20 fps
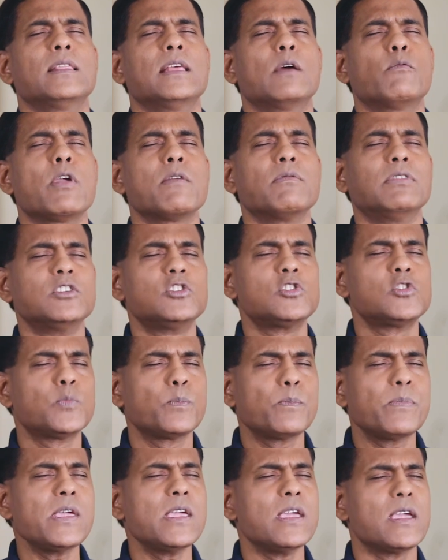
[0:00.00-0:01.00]
That we will
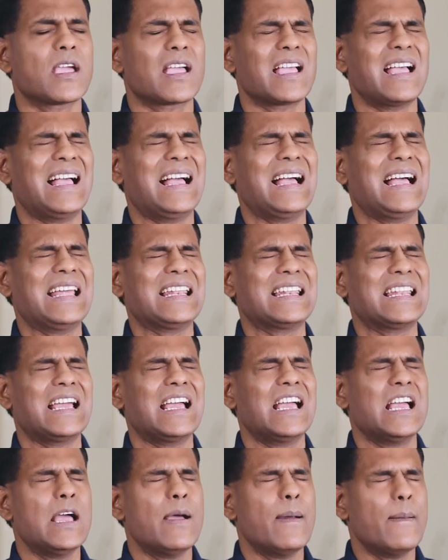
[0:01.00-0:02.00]
speak and
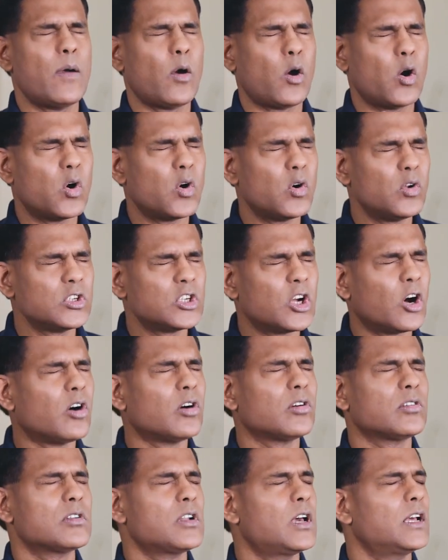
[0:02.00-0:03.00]
hold
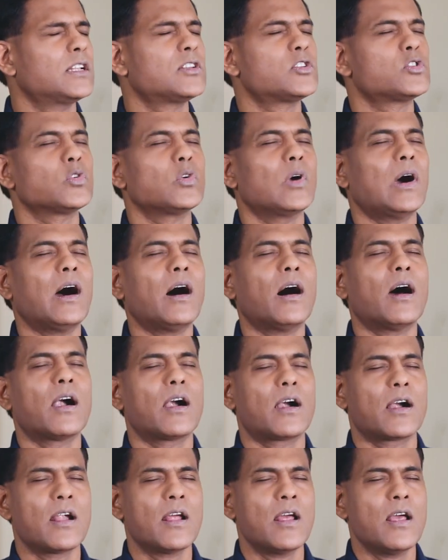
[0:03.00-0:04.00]
on to
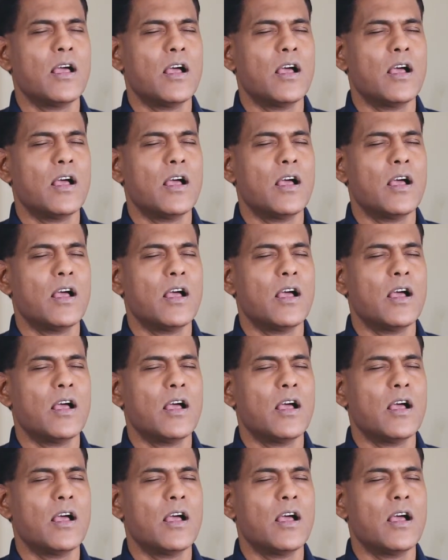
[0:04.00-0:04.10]
our